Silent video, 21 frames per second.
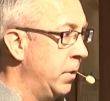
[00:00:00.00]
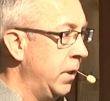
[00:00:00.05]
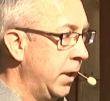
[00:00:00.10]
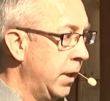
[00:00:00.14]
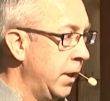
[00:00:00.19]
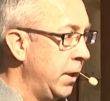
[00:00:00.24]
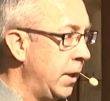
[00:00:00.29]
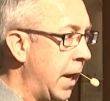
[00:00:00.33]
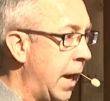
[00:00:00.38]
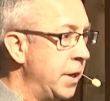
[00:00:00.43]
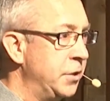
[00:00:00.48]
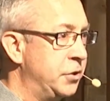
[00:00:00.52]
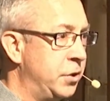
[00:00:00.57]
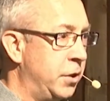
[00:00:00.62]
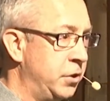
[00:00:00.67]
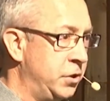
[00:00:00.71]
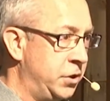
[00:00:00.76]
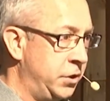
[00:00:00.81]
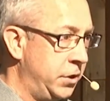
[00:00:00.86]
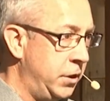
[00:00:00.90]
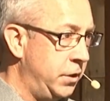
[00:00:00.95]
it. I saw
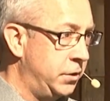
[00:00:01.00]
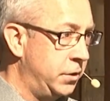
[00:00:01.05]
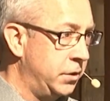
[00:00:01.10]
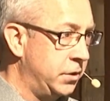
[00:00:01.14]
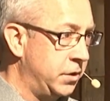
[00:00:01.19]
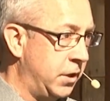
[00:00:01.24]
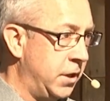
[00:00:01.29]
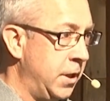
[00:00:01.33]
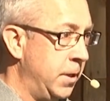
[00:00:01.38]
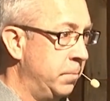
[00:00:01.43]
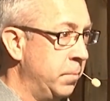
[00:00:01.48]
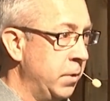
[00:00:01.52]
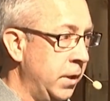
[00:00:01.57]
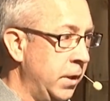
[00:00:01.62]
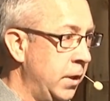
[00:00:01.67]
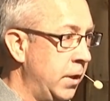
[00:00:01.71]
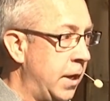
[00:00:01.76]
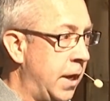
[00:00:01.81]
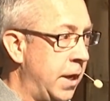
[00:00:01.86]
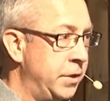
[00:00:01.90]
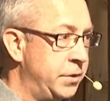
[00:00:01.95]
Jesus keeping it.
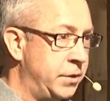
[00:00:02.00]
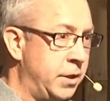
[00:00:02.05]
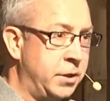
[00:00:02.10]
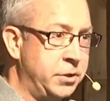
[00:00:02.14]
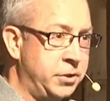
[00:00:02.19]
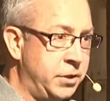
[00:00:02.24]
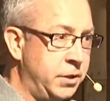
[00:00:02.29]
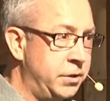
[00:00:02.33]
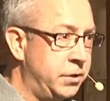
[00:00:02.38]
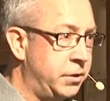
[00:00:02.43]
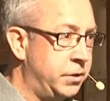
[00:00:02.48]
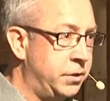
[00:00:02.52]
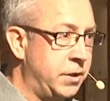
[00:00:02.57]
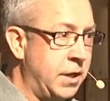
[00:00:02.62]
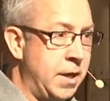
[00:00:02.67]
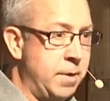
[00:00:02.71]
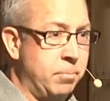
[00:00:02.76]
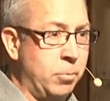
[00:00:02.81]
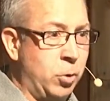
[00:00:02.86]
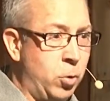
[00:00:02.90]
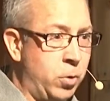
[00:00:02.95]
I saw Jesus say,
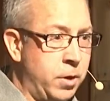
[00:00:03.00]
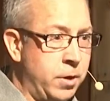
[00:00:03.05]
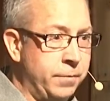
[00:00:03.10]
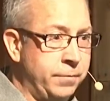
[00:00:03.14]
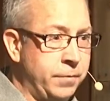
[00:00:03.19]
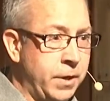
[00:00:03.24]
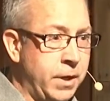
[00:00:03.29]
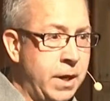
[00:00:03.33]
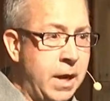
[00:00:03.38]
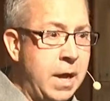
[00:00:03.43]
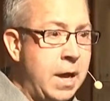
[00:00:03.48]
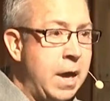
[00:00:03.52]
I'm Lord of it.